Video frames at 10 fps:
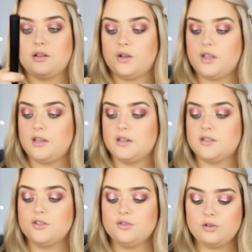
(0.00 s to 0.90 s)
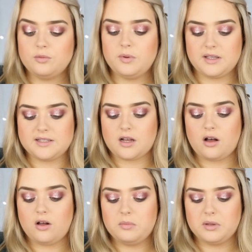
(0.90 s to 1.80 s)
looking tube. It's
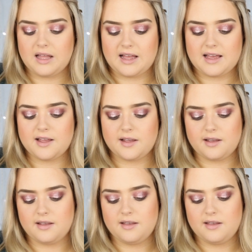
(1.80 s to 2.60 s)
all black,